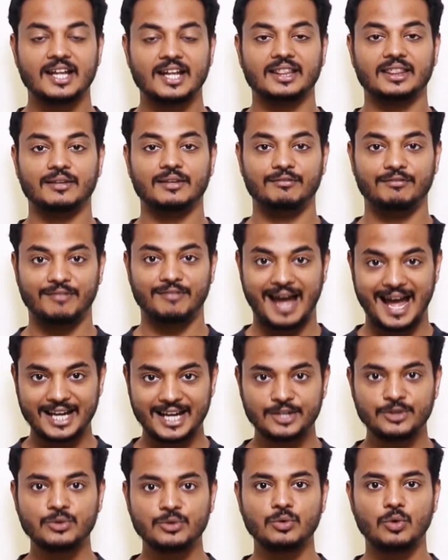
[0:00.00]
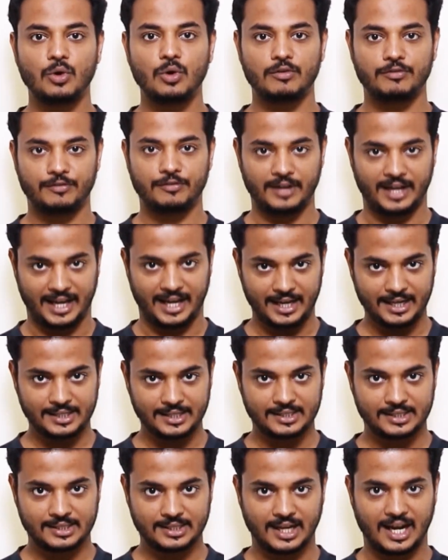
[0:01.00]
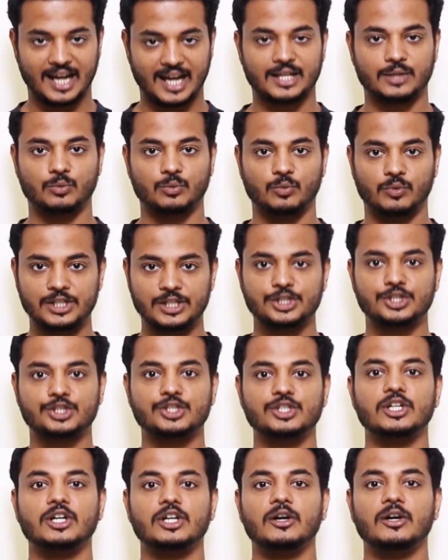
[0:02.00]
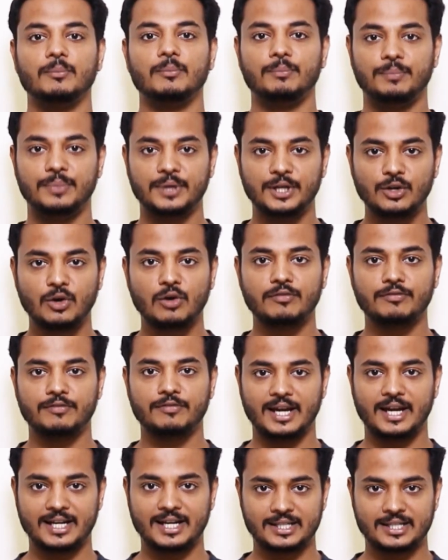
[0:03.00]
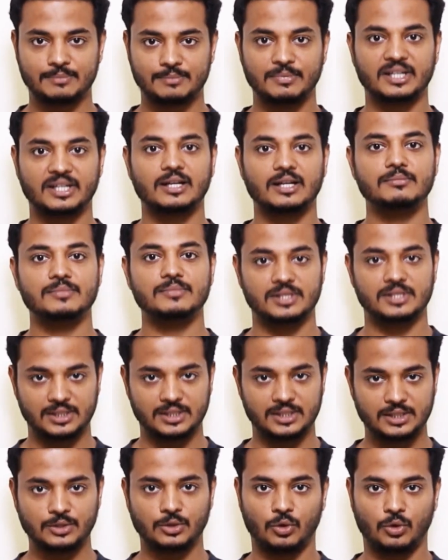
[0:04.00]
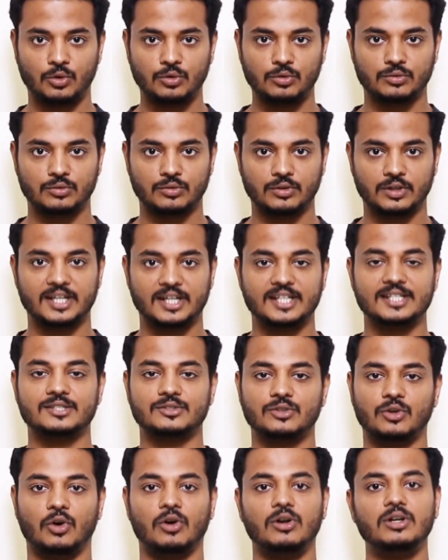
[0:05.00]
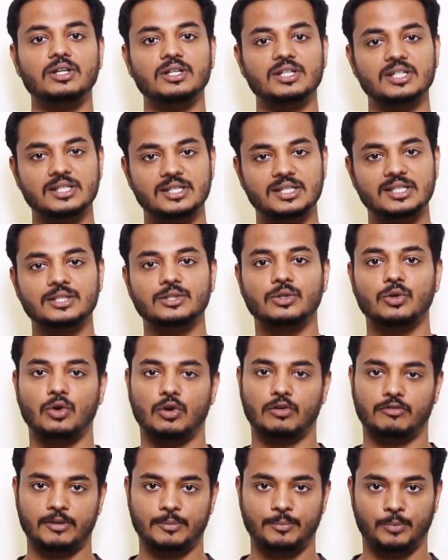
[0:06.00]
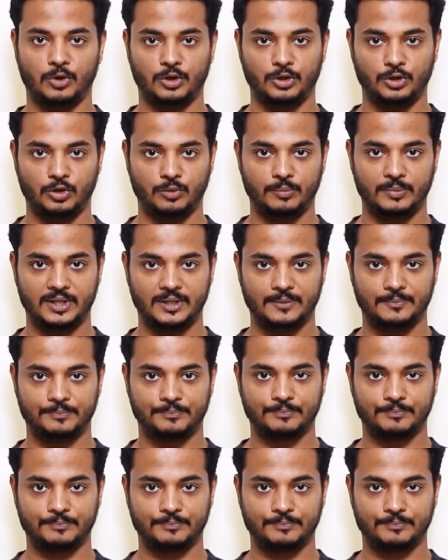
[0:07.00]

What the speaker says: The value of x at which p of x becomes 0 is called 0 of a polynomial.